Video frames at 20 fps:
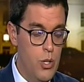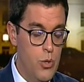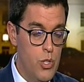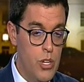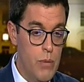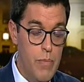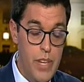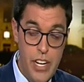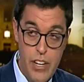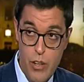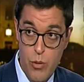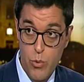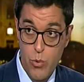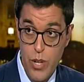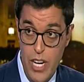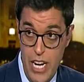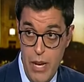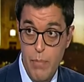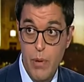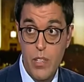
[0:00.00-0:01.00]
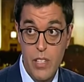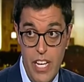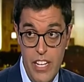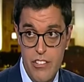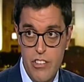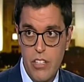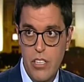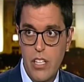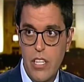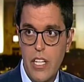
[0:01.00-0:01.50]
committed a rape,
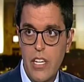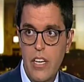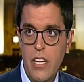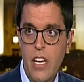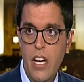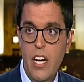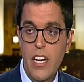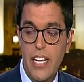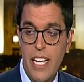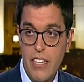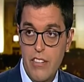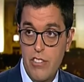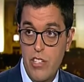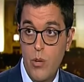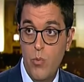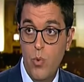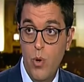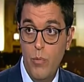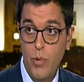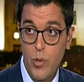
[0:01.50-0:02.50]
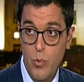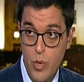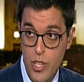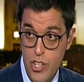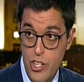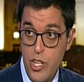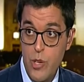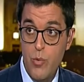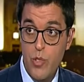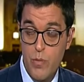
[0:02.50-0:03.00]
allegedly, against a woman when
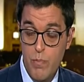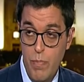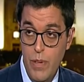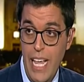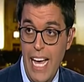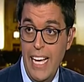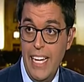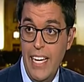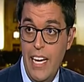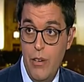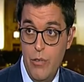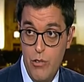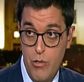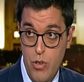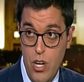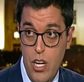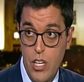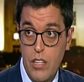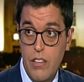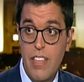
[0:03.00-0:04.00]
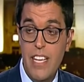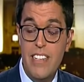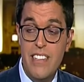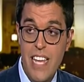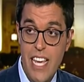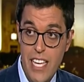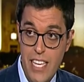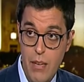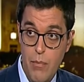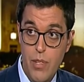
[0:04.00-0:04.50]
she was blackout drunk. They
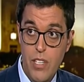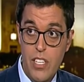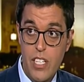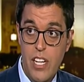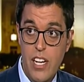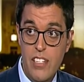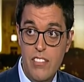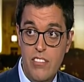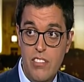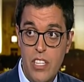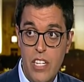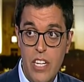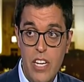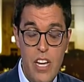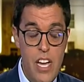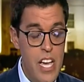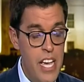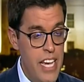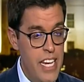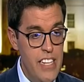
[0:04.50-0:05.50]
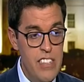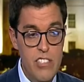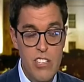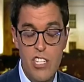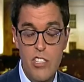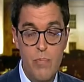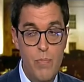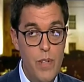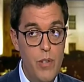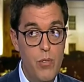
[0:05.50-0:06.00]
take him into custody. He's
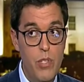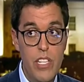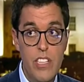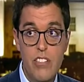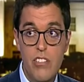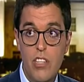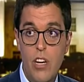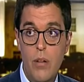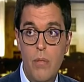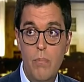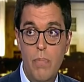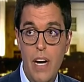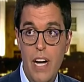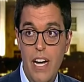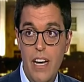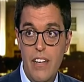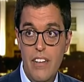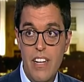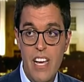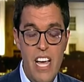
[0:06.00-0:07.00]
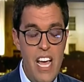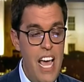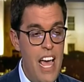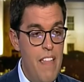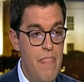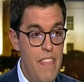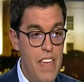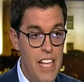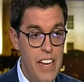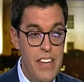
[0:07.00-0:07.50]
since been released on bond,
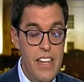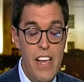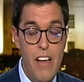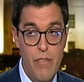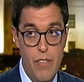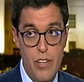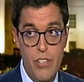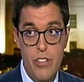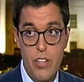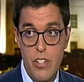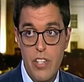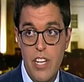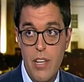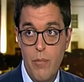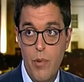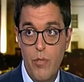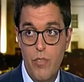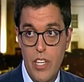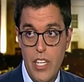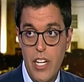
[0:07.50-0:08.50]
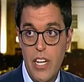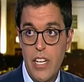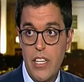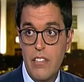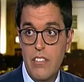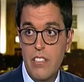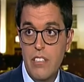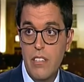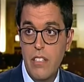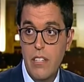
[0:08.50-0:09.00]
and they never turned him over to
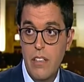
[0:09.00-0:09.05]
ICE.